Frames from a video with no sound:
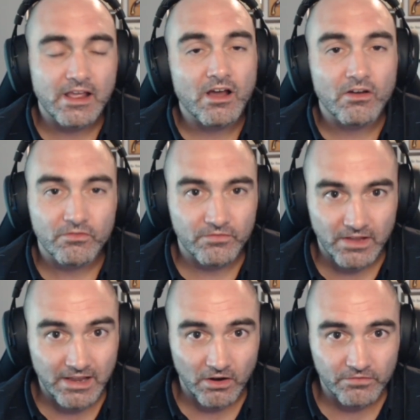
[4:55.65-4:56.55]
AR
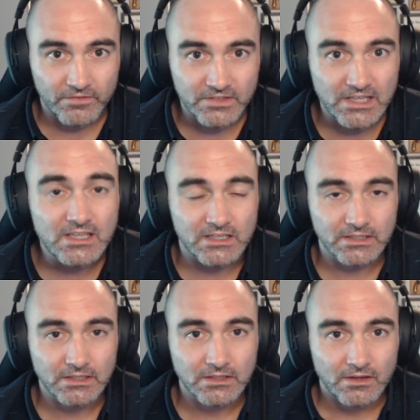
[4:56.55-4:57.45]

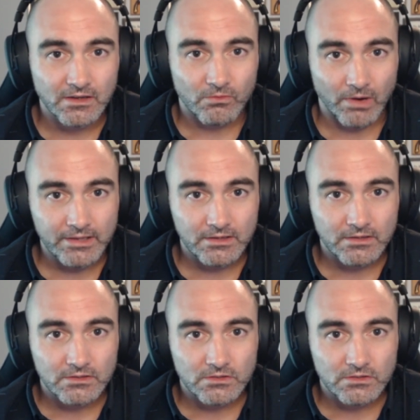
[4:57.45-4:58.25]
AR15, right?